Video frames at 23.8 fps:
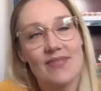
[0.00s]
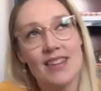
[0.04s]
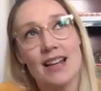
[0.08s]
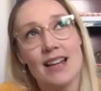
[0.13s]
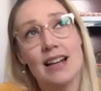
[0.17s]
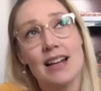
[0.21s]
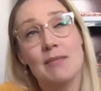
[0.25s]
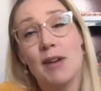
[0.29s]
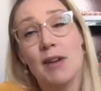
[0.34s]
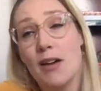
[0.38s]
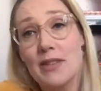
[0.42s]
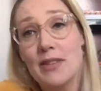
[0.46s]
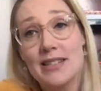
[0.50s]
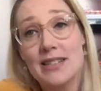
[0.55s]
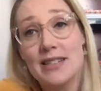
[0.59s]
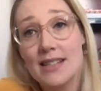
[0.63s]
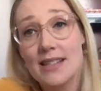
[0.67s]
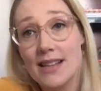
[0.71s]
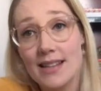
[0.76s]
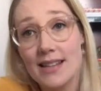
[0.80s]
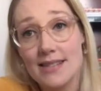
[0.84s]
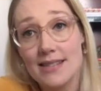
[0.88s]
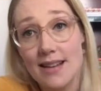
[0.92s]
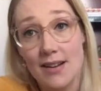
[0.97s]
Um, obviously,
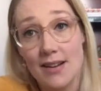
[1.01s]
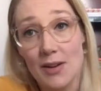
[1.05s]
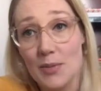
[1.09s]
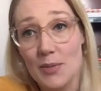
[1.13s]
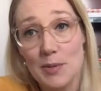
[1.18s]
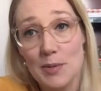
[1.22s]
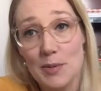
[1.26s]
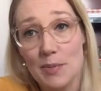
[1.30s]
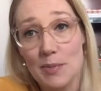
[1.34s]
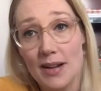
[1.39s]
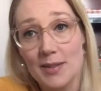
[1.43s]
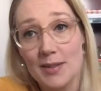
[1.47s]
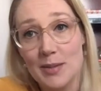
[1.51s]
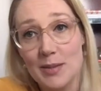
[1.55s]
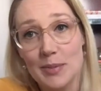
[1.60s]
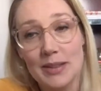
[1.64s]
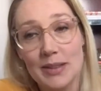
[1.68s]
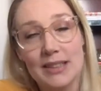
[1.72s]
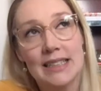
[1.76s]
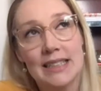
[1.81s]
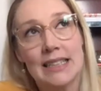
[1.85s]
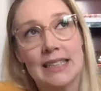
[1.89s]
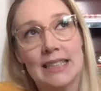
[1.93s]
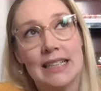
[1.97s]
that's not always
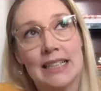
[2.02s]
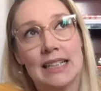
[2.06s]
possible.